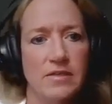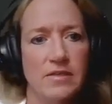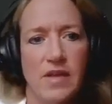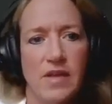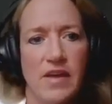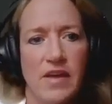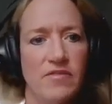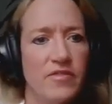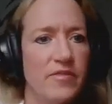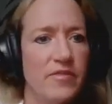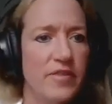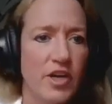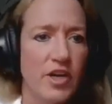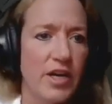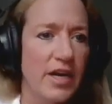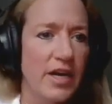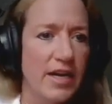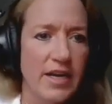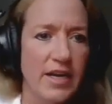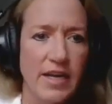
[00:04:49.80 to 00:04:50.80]
have a very
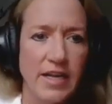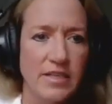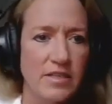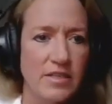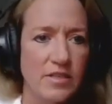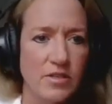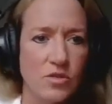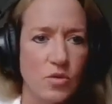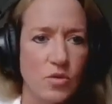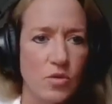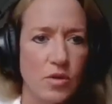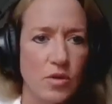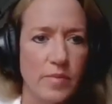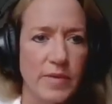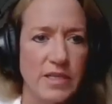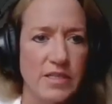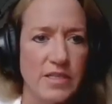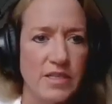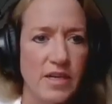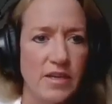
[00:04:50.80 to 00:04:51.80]
high ACEs score
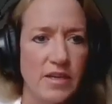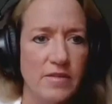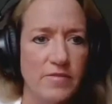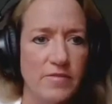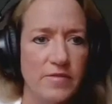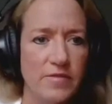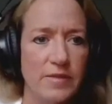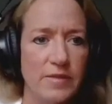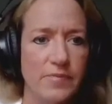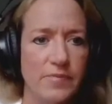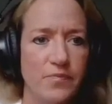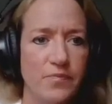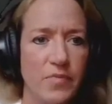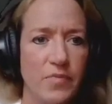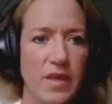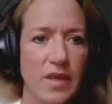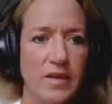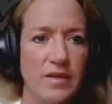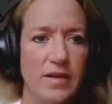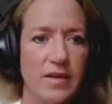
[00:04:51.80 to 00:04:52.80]
myself, and
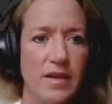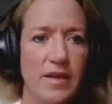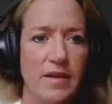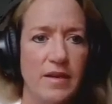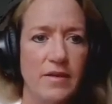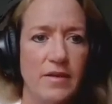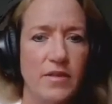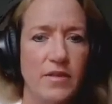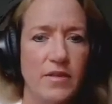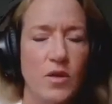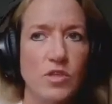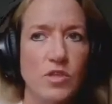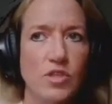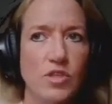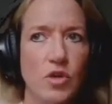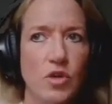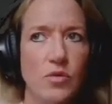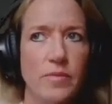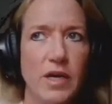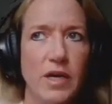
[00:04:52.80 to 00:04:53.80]
there was
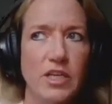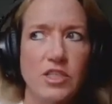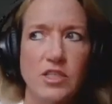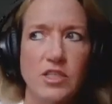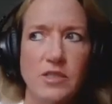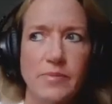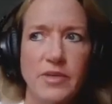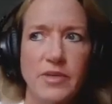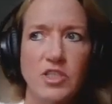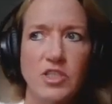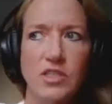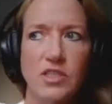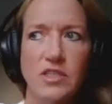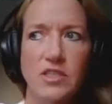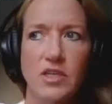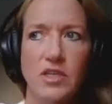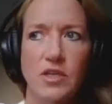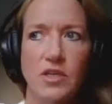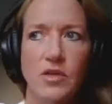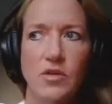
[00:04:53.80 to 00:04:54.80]
so much, especially
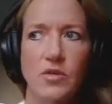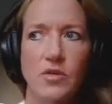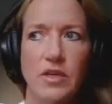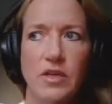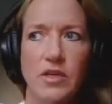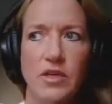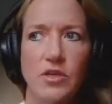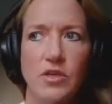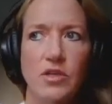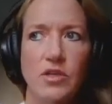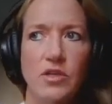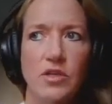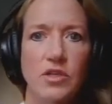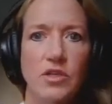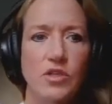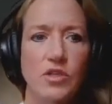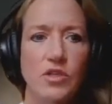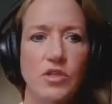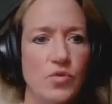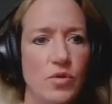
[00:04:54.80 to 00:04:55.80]
as a youth, I couldn't
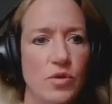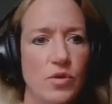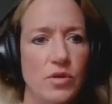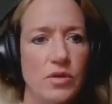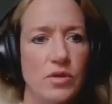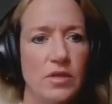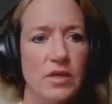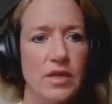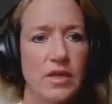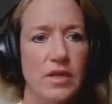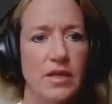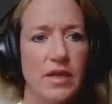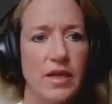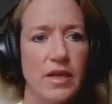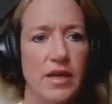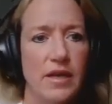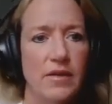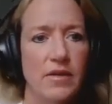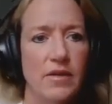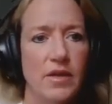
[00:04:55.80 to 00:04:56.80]
control, and
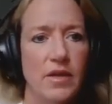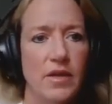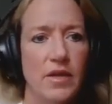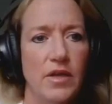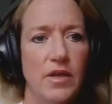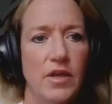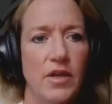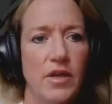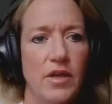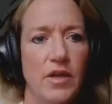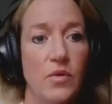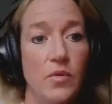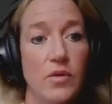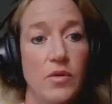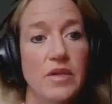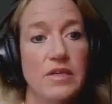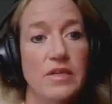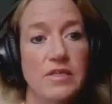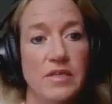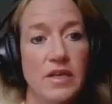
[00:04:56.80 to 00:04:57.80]
yet there were
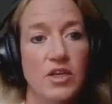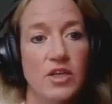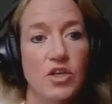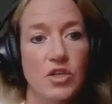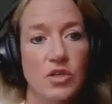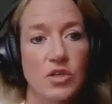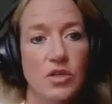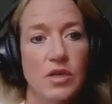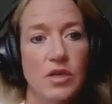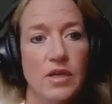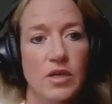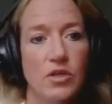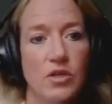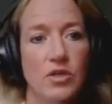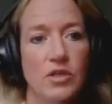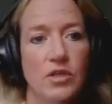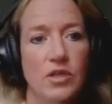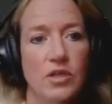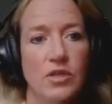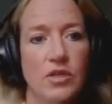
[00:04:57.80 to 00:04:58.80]
things I
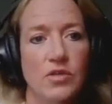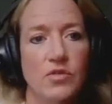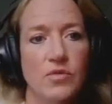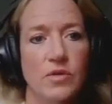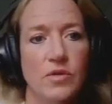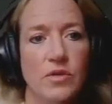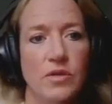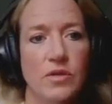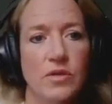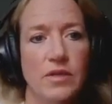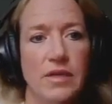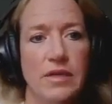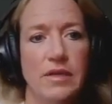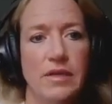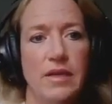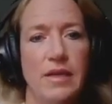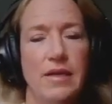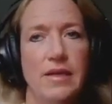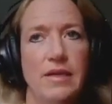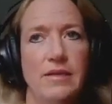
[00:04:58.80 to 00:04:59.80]
could control
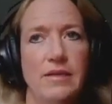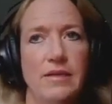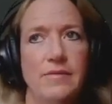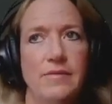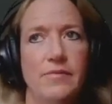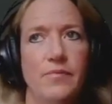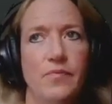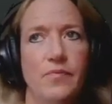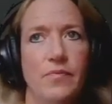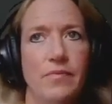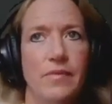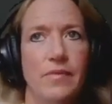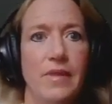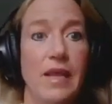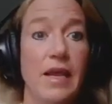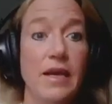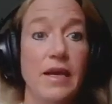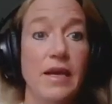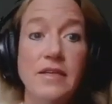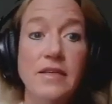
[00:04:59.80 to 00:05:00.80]
and
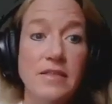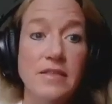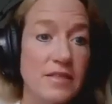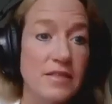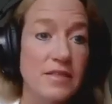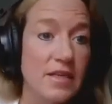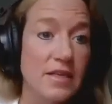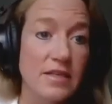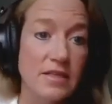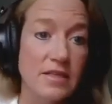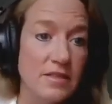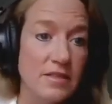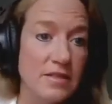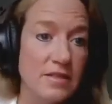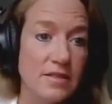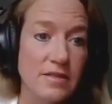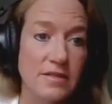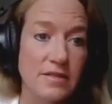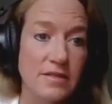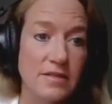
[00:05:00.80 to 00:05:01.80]
needed
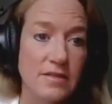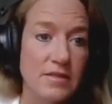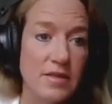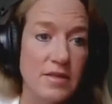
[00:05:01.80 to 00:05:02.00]
skills to